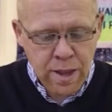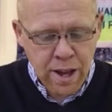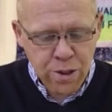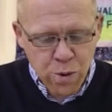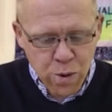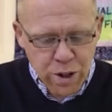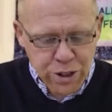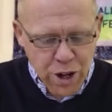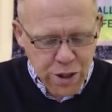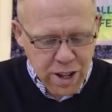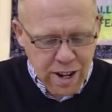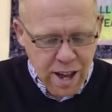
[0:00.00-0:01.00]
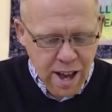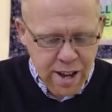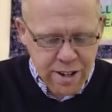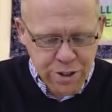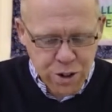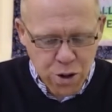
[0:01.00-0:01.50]
And notice how the
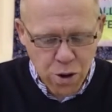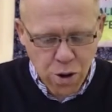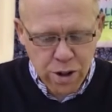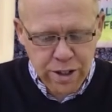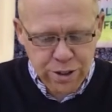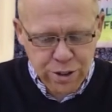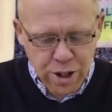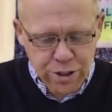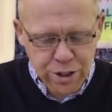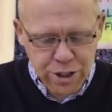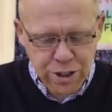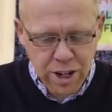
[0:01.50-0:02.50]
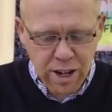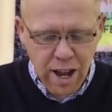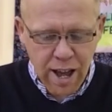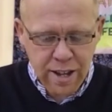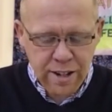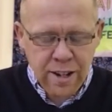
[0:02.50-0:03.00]
lion is called. It's not just a
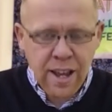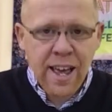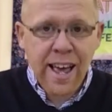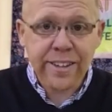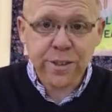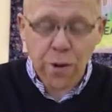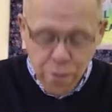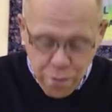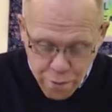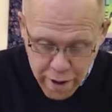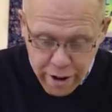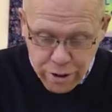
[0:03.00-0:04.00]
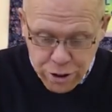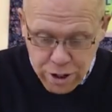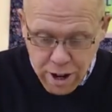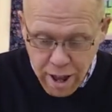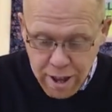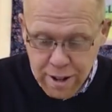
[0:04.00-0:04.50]
lion, it's a fierce
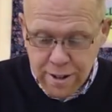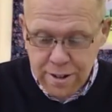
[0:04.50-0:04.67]
lion.